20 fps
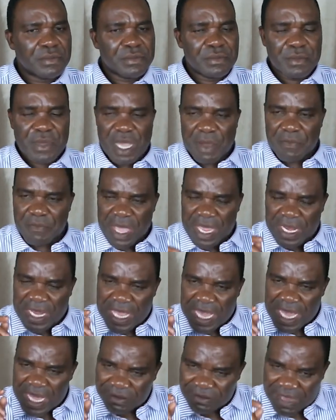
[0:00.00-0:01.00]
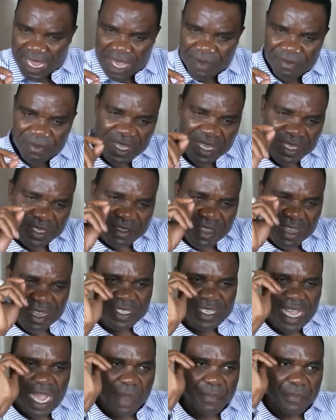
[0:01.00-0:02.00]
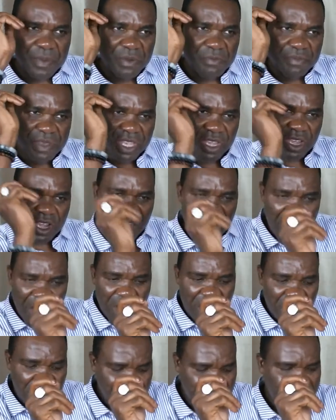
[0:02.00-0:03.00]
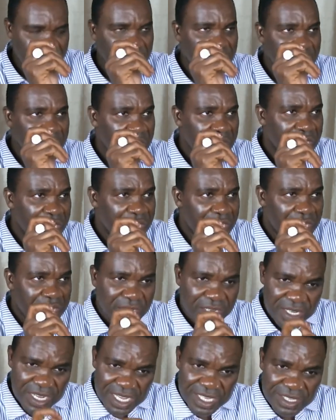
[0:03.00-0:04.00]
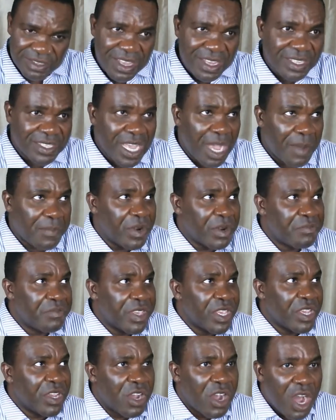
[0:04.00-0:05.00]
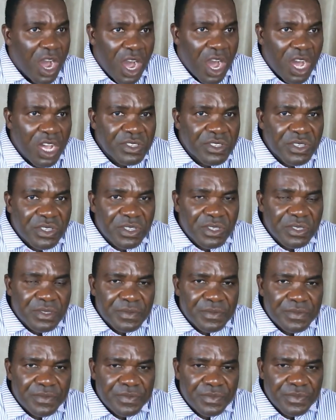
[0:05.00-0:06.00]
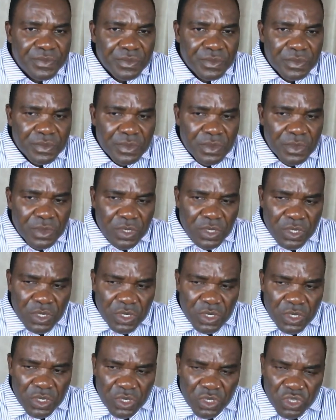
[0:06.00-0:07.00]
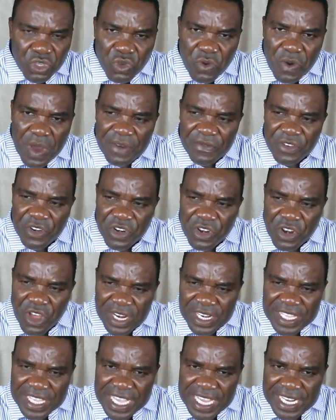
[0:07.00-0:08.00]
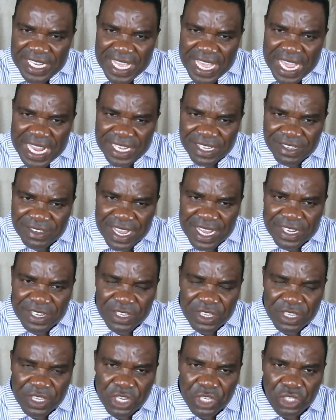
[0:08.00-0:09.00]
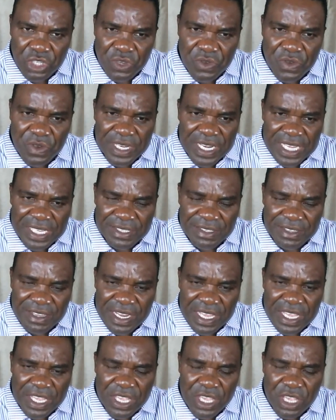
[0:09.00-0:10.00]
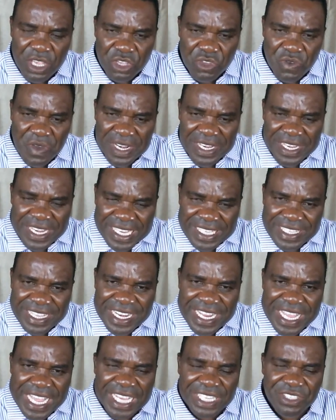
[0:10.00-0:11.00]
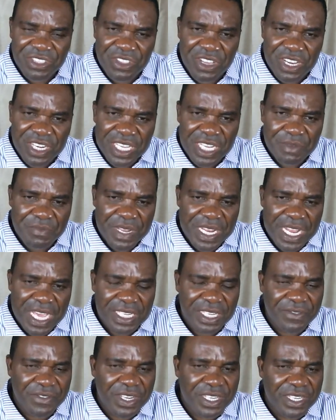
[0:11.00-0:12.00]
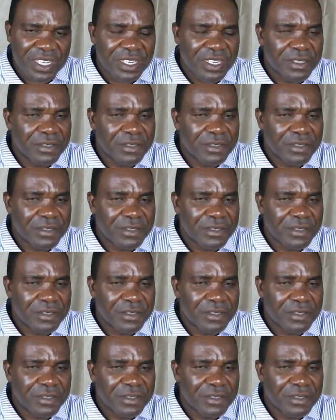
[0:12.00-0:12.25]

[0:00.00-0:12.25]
And many a time these things happen because these things happen because you have not yet entered into your destiny. Your destiny has not yet been activated.